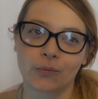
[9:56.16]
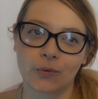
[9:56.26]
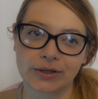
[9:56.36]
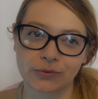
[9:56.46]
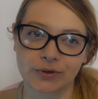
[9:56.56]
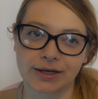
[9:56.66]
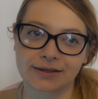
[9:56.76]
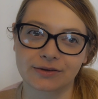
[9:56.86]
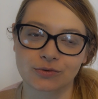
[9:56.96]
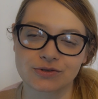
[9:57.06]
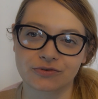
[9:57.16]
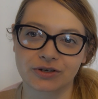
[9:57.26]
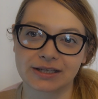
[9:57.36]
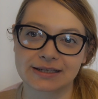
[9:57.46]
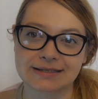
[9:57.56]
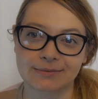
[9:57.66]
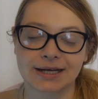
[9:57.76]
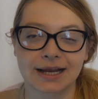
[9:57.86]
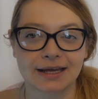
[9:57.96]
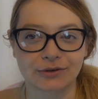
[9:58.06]
when you're wearing those three in the same
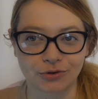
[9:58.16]
color.